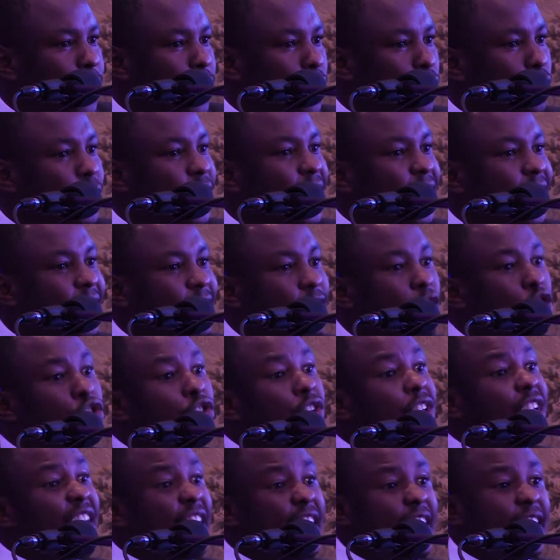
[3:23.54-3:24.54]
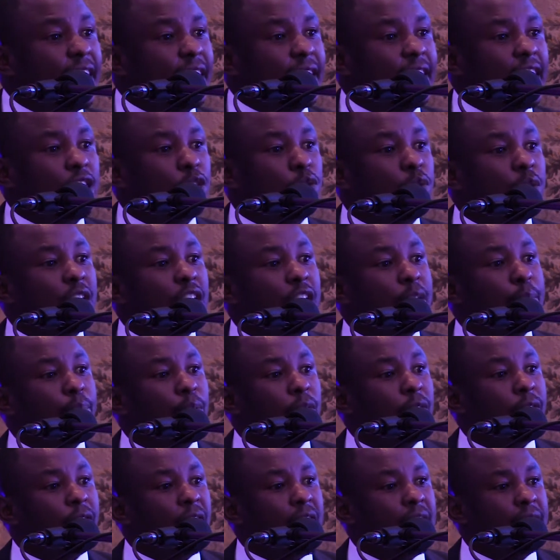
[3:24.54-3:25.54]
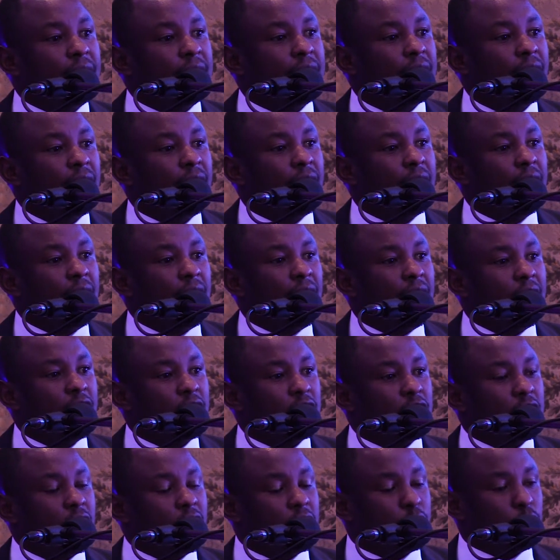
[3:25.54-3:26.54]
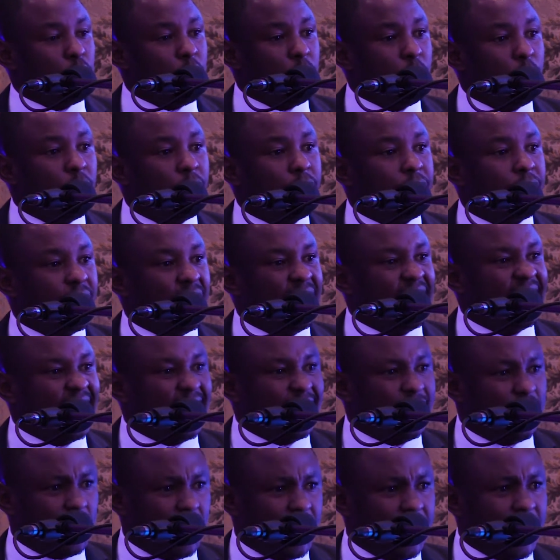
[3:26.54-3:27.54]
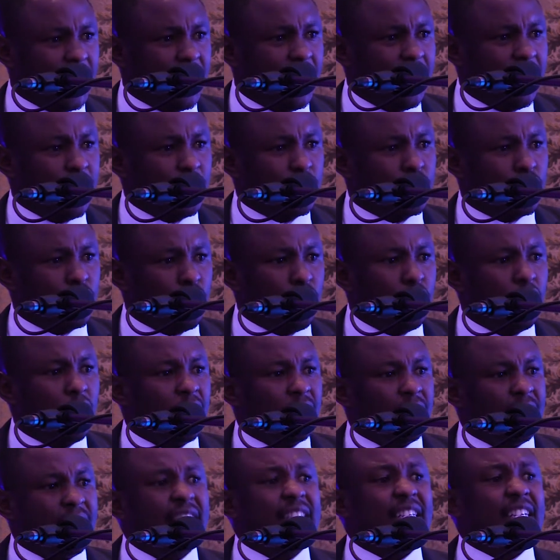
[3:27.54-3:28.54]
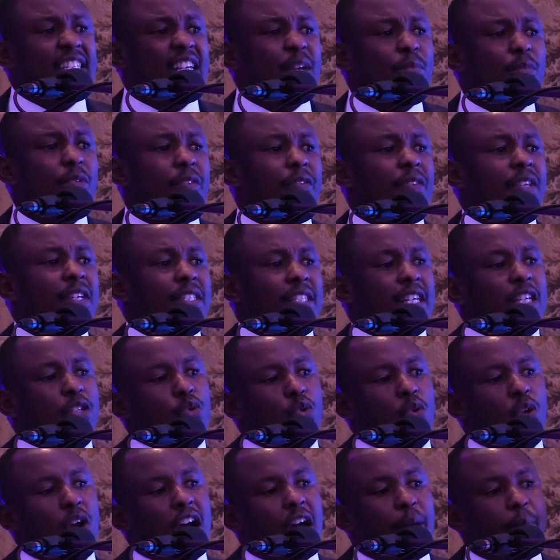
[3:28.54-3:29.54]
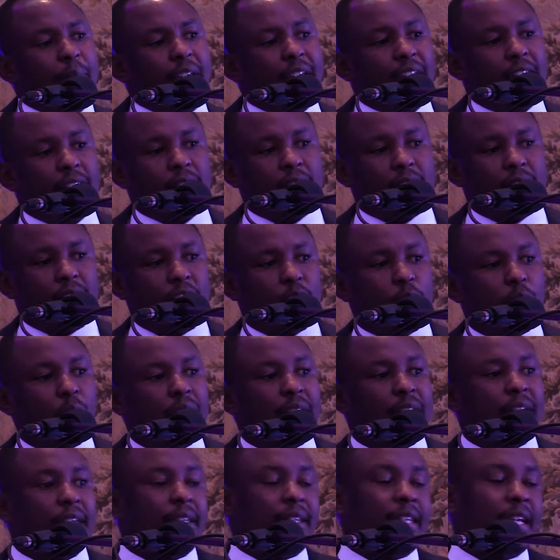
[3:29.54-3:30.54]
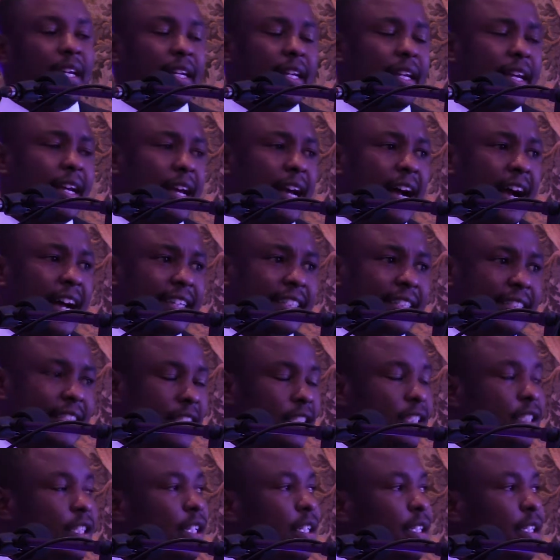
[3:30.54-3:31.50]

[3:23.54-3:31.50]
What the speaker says: be looking at training that you can provide as we move in that journey. So these are some of the things that will come in as Liquid and then assist